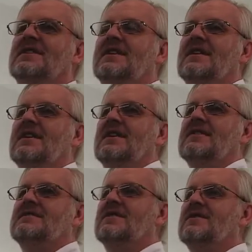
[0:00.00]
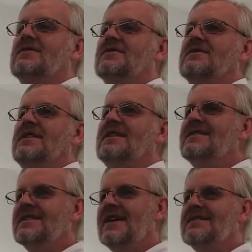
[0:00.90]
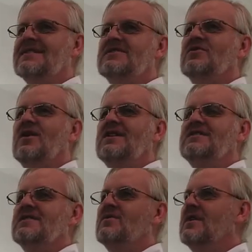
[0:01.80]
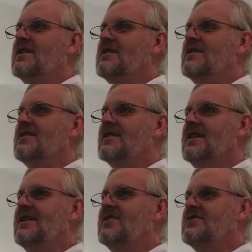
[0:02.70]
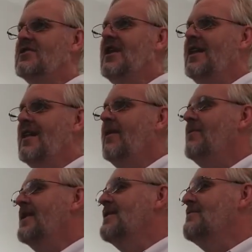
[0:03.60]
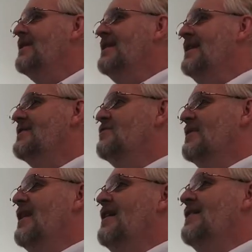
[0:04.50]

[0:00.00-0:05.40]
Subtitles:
So into that situation where the leaders are not helping them connect with God,